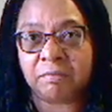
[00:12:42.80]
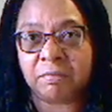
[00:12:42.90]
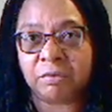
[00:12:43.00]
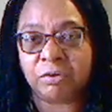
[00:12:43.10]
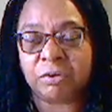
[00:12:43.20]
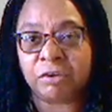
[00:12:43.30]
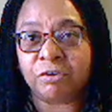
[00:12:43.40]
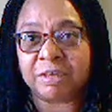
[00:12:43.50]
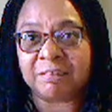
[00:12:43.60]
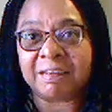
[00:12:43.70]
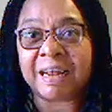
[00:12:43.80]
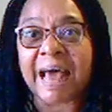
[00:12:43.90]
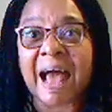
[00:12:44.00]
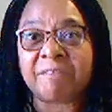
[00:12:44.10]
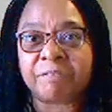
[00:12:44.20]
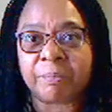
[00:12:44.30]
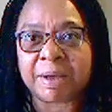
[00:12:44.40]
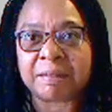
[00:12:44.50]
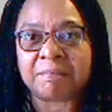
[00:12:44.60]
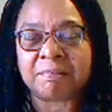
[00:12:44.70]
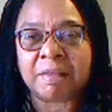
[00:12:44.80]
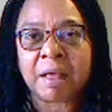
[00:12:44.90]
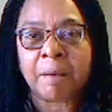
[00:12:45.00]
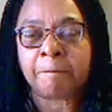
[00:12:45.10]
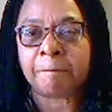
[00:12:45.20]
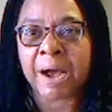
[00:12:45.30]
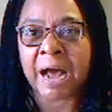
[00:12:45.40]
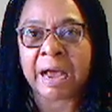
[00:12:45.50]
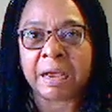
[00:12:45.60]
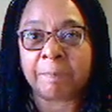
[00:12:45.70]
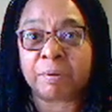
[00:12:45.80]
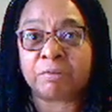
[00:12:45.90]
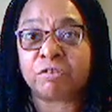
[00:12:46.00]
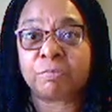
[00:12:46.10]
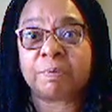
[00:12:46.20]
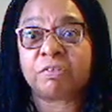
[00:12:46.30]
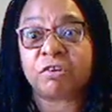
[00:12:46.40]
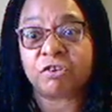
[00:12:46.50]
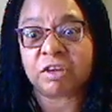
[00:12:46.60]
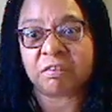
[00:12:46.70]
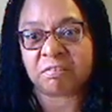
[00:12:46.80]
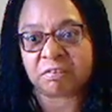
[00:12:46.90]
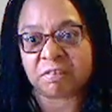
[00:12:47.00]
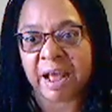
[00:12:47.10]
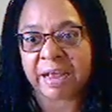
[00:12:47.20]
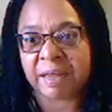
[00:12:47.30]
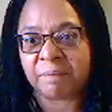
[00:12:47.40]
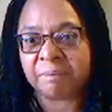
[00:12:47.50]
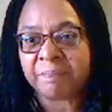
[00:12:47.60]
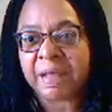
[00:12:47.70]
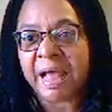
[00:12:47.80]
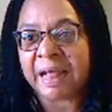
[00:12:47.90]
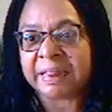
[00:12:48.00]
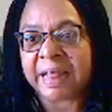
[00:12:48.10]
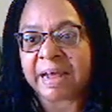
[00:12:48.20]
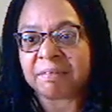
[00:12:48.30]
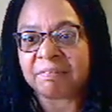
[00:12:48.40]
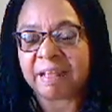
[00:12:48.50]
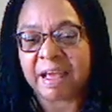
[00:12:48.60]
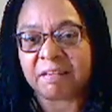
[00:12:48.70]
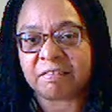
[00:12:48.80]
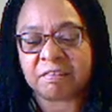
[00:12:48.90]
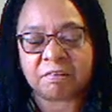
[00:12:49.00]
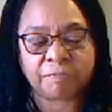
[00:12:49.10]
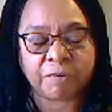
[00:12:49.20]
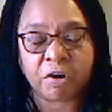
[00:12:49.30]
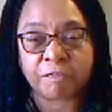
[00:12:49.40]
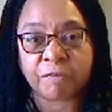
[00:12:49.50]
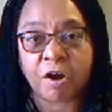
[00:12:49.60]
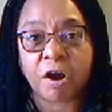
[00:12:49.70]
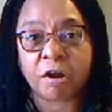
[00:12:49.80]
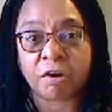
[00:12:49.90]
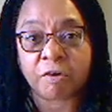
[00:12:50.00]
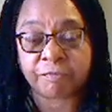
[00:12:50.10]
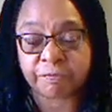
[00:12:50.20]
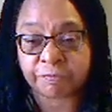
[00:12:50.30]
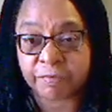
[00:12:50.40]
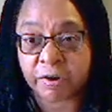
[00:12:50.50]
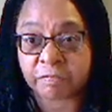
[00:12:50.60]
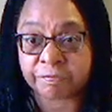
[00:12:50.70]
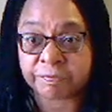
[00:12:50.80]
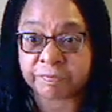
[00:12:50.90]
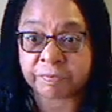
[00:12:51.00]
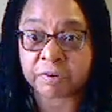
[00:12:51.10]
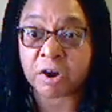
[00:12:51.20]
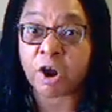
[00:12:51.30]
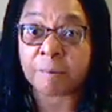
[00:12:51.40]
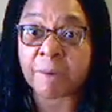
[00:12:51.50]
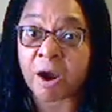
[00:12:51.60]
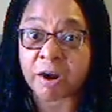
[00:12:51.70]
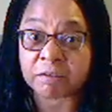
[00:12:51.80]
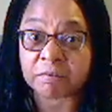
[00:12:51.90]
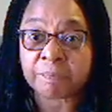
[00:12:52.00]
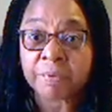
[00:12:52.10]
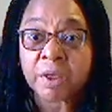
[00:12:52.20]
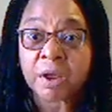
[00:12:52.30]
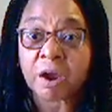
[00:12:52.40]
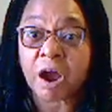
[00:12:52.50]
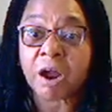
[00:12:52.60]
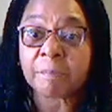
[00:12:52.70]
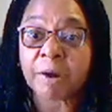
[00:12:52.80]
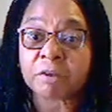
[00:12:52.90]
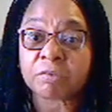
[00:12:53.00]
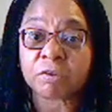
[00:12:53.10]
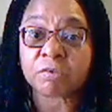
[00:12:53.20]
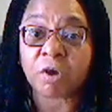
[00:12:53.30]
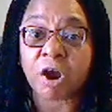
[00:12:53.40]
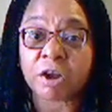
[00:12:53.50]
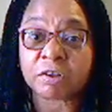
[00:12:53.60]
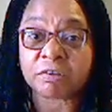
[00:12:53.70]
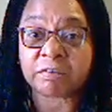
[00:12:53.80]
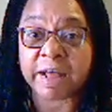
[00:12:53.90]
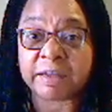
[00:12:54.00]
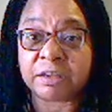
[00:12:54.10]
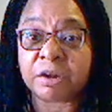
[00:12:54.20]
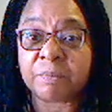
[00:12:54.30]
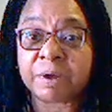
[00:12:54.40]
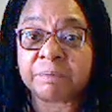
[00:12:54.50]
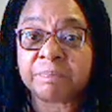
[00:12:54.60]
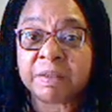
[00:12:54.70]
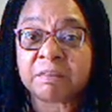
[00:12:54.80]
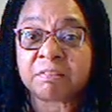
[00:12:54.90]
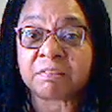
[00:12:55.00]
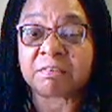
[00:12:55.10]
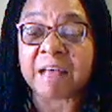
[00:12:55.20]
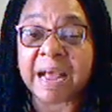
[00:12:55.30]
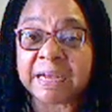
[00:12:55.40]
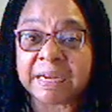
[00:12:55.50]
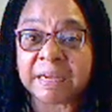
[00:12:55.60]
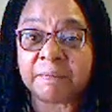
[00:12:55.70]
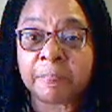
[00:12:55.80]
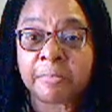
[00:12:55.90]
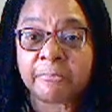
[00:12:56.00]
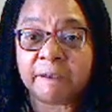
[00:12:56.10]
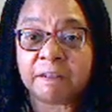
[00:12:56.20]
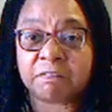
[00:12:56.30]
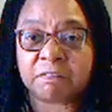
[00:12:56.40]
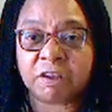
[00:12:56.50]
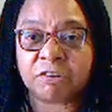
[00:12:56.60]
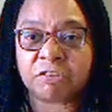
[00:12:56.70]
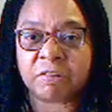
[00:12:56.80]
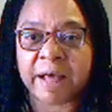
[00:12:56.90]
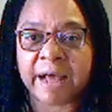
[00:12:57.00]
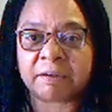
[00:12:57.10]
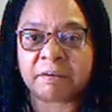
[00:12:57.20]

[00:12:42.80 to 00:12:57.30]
you can tell affluence by a person's position in society, and that is the essence of Karl Marx. Karl Marx also argues that, you know what, society is such that